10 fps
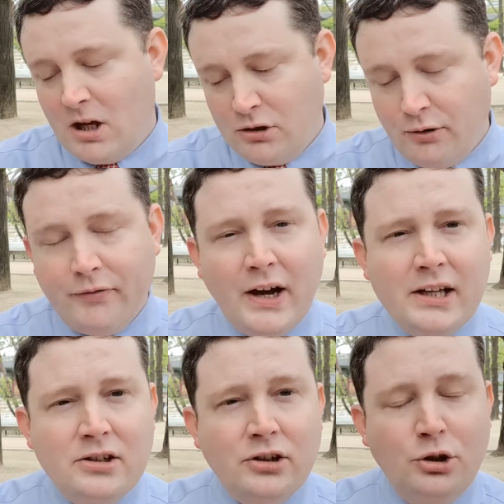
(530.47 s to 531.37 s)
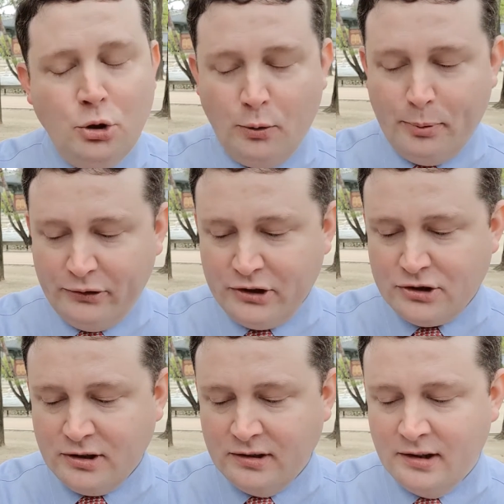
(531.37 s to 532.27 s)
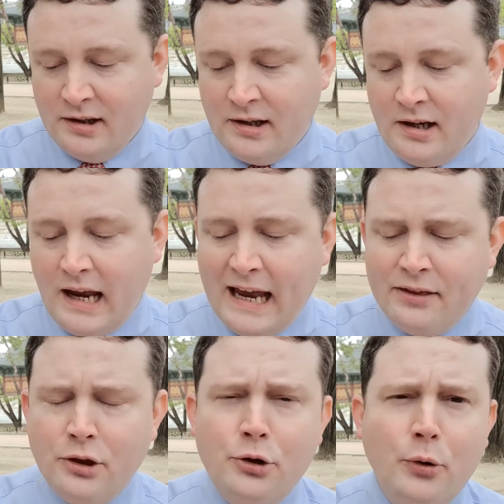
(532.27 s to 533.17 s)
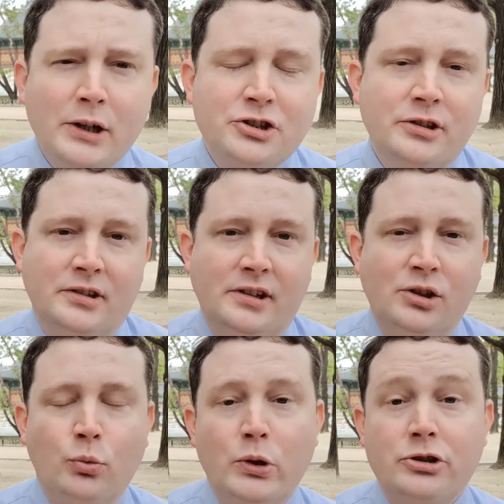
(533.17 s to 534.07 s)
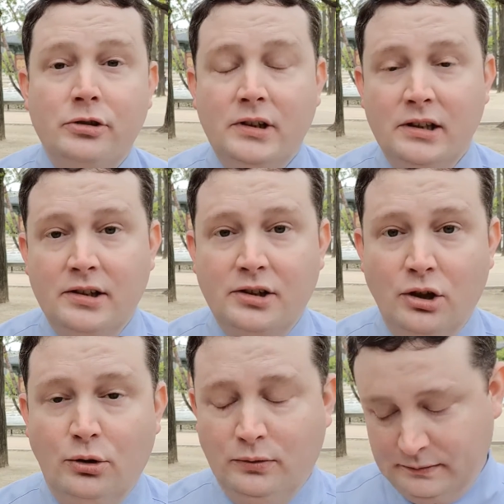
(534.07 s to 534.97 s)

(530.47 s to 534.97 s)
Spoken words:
To find your position and the direction in which you need to go.